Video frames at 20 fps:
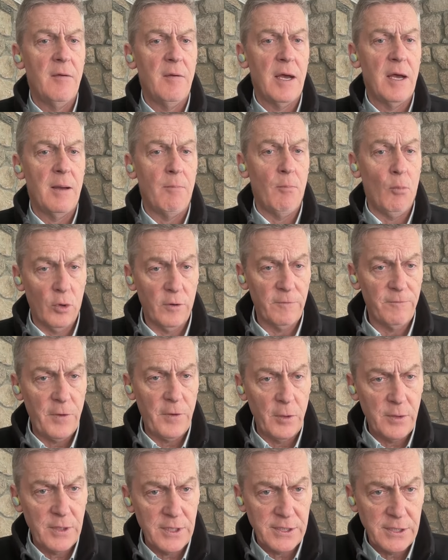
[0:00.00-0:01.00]
uh, more
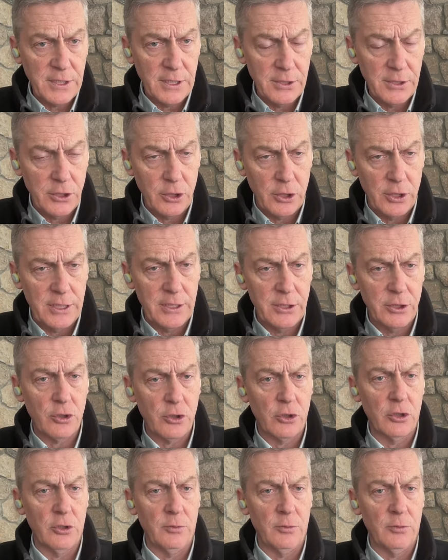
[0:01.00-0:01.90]
focused on t- internal